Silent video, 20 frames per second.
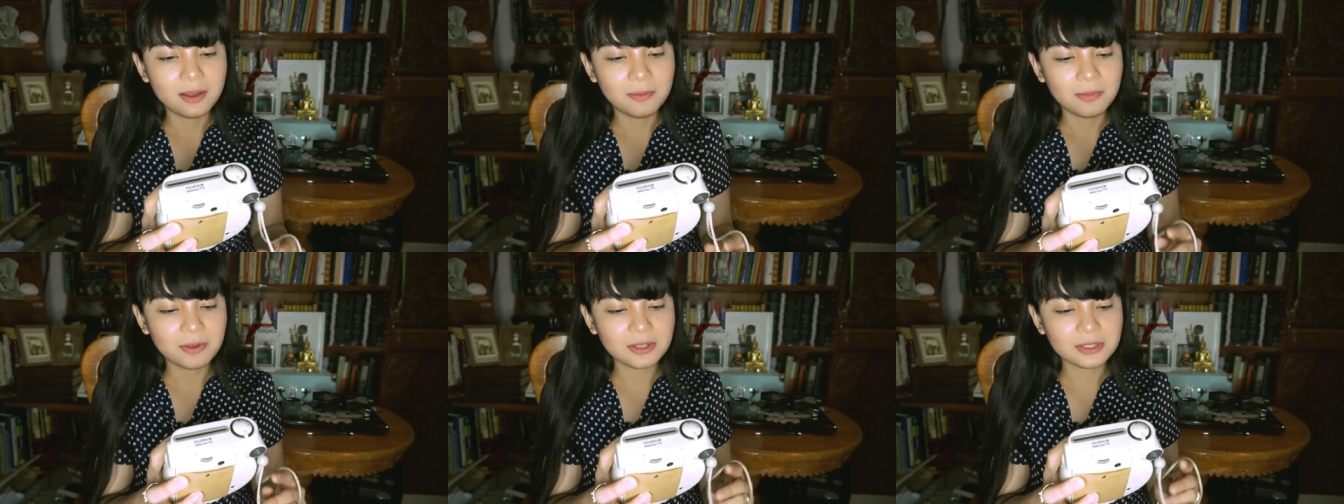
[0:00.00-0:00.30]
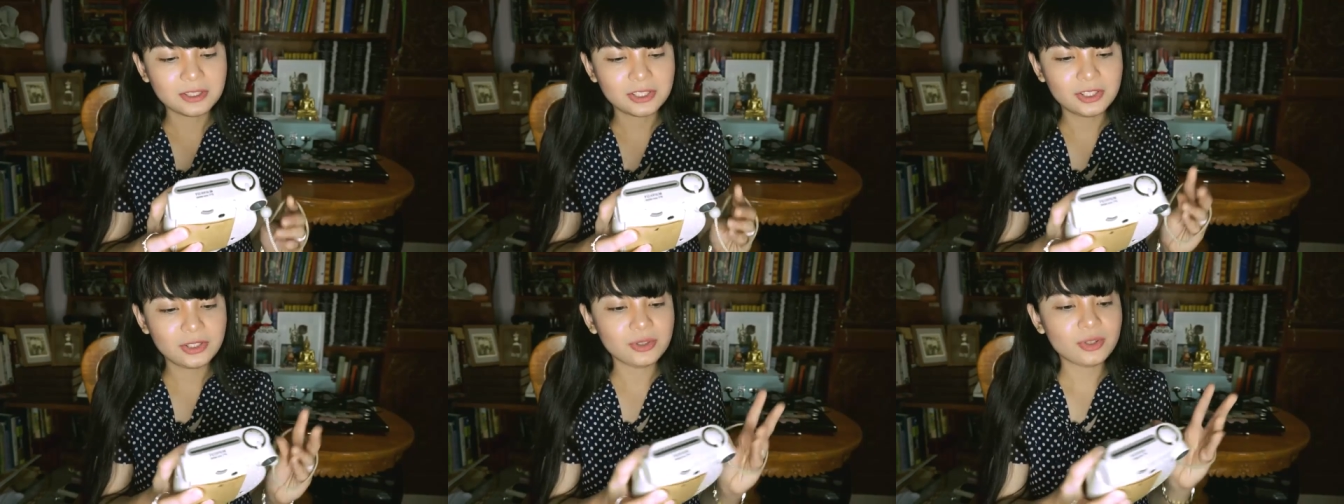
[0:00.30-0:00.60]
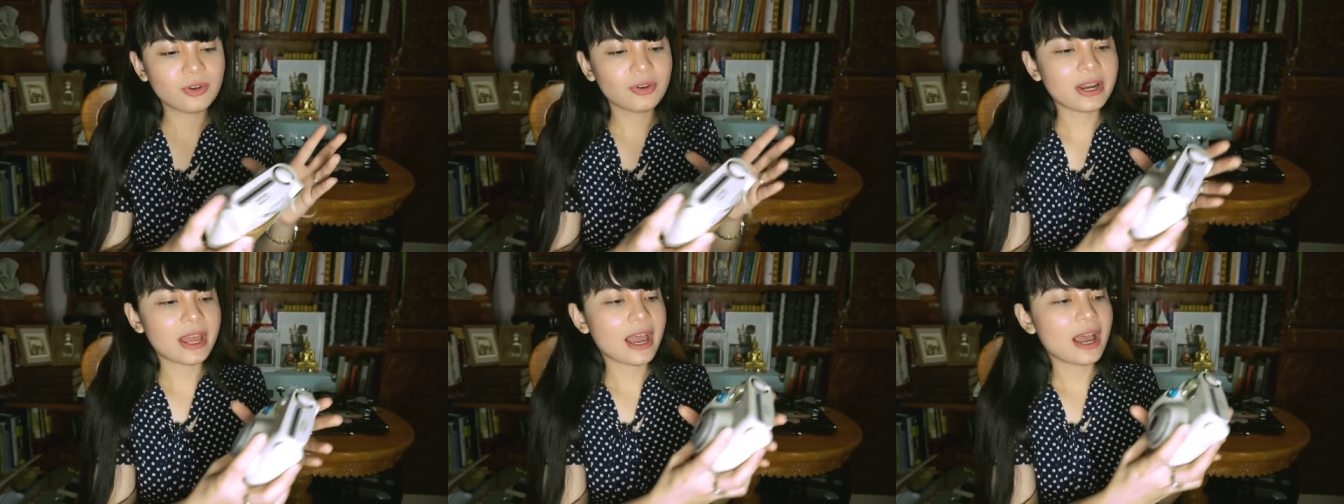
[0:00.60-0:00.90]
because you
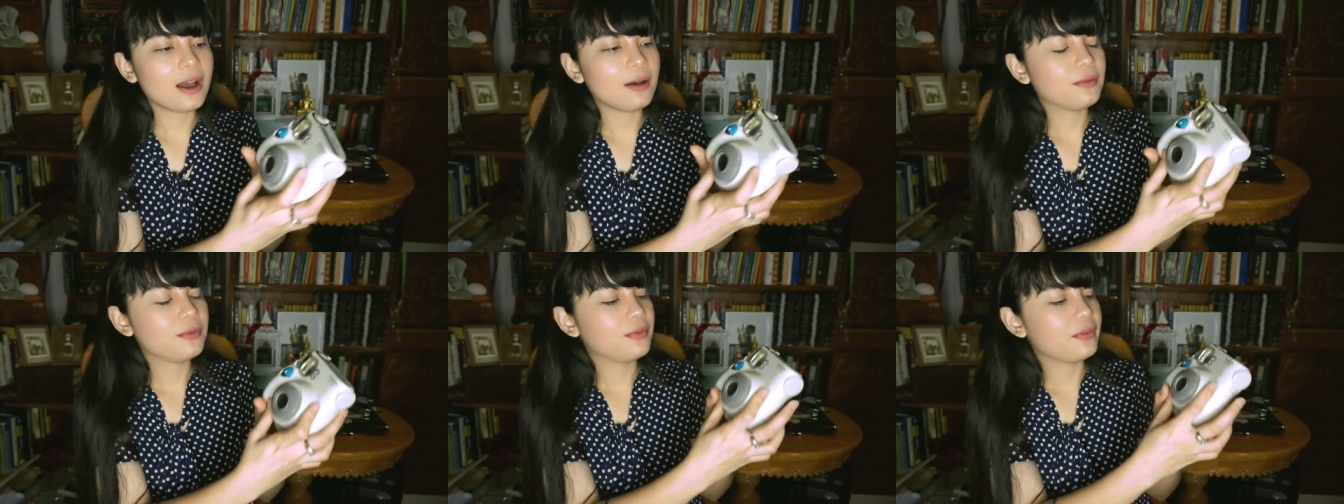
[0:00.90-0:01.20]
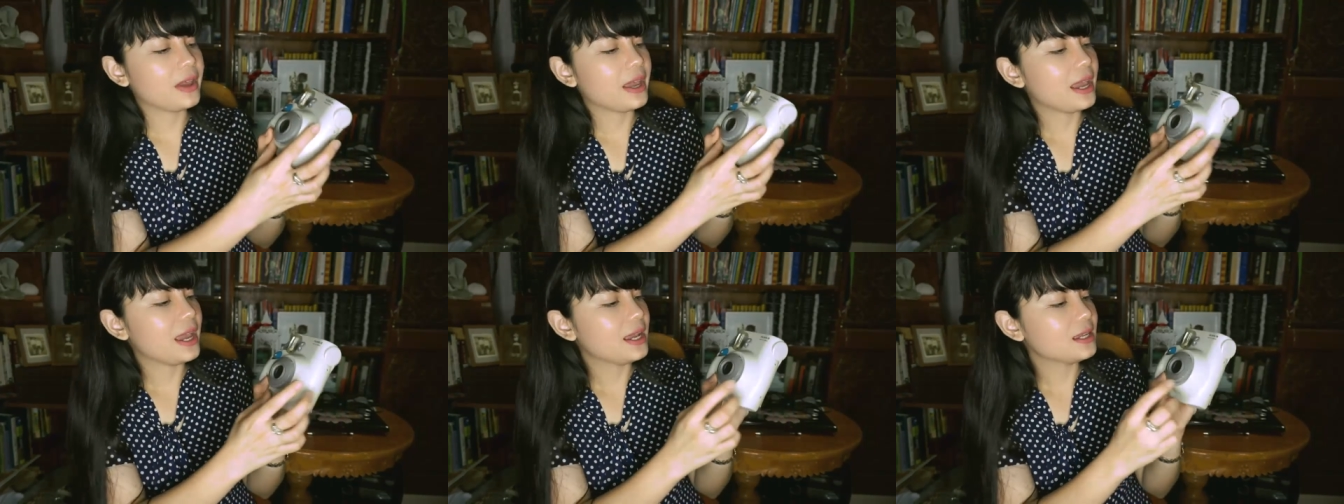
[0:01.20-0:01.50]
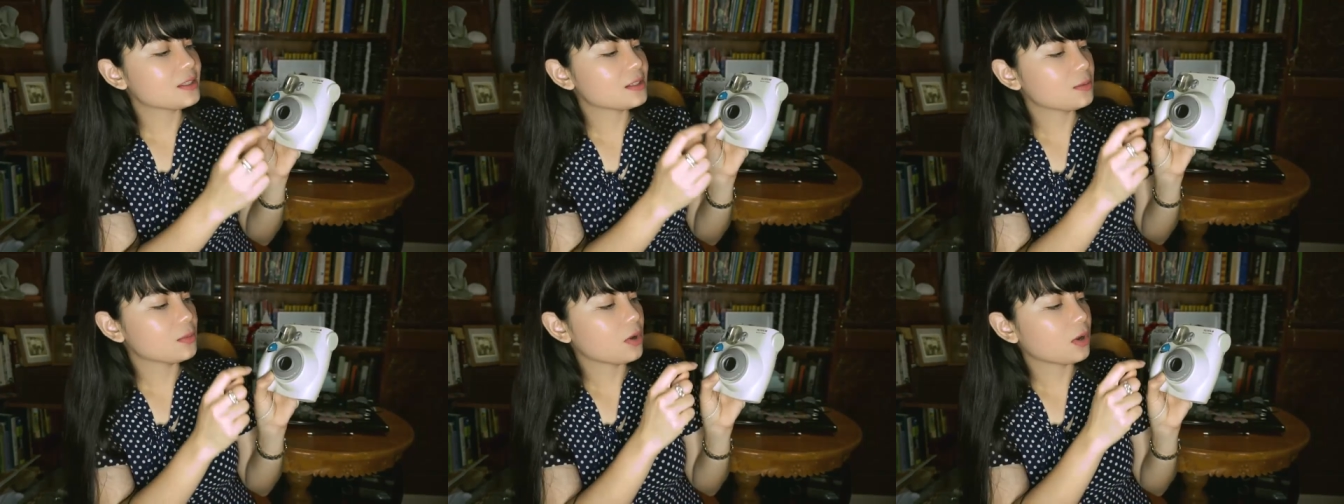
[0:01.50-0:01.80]
don't have a
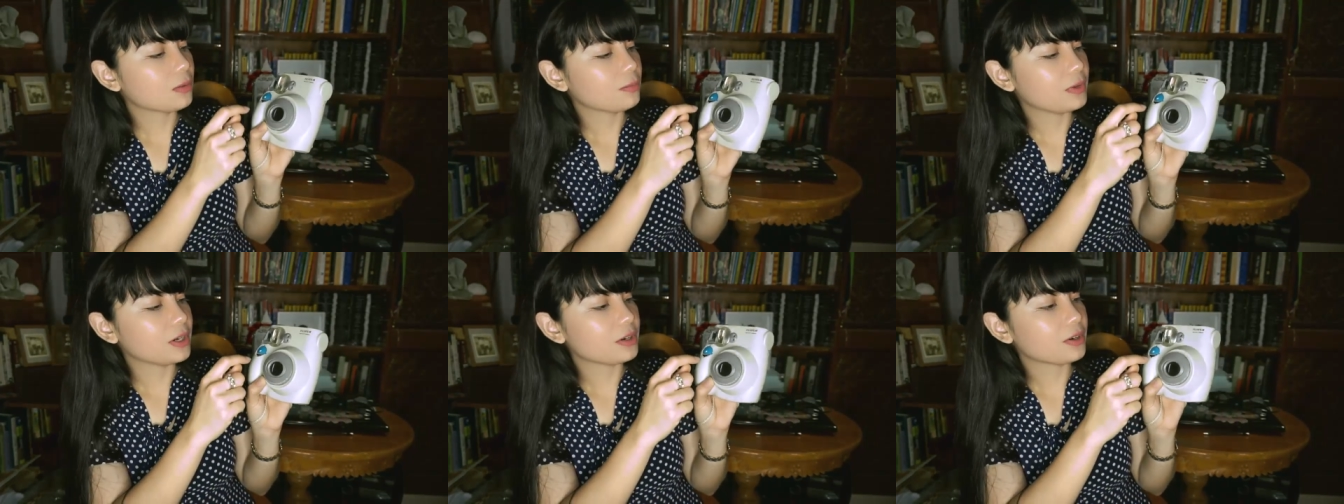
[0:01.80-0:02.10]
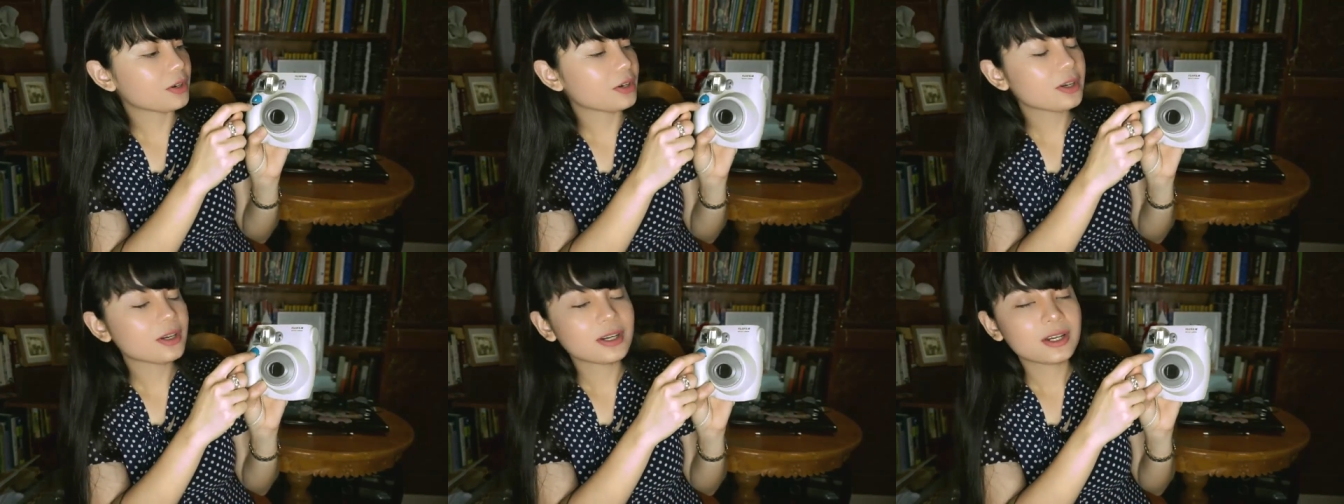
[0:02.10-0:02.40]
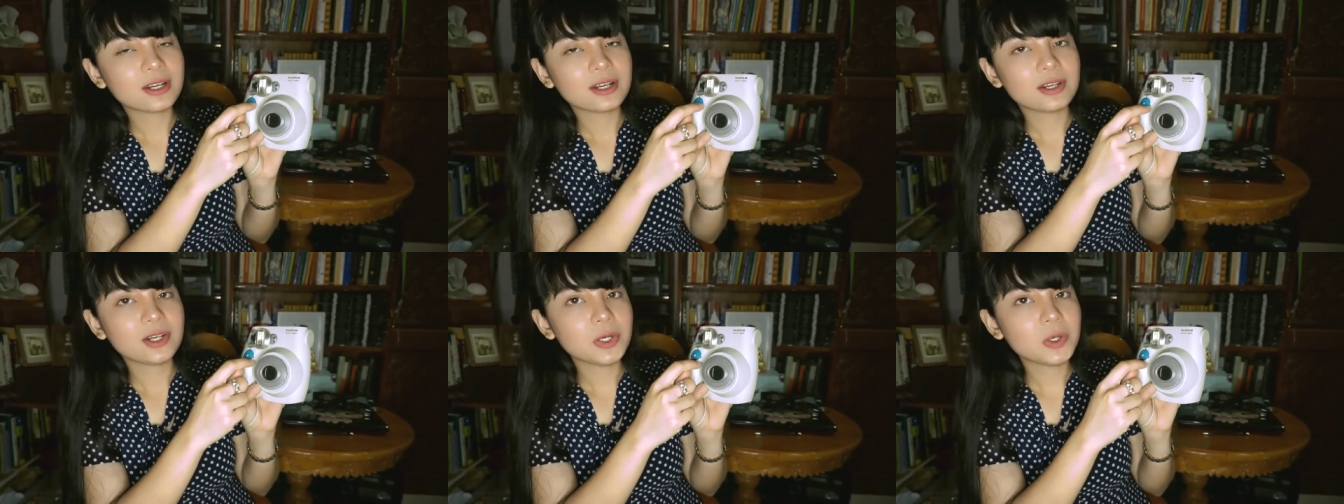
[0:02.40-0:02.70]
small mirror.
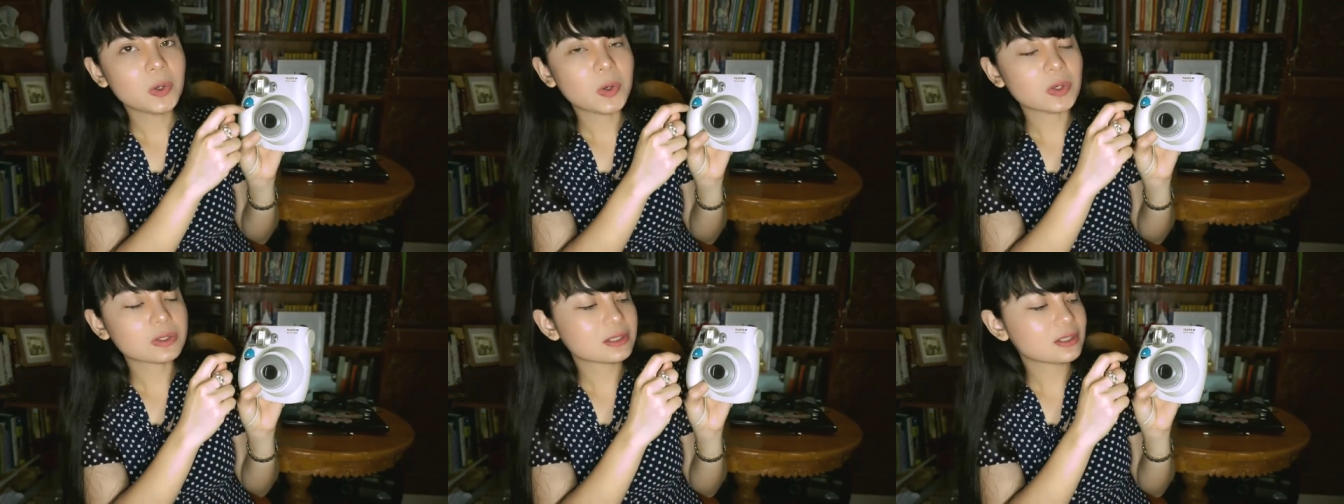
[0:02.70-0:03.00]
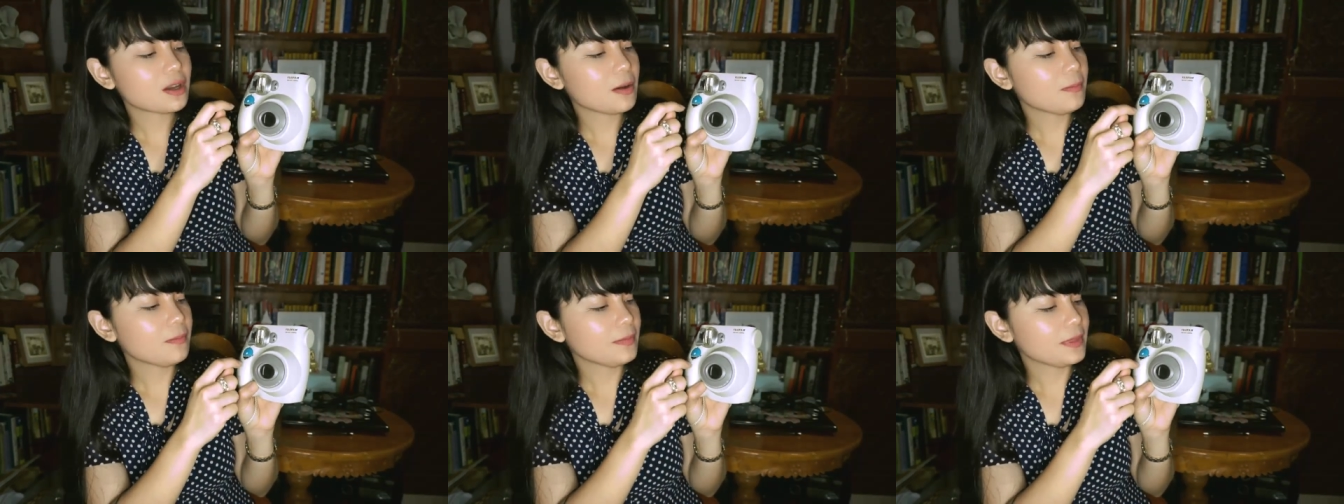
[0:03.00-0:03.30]
No, some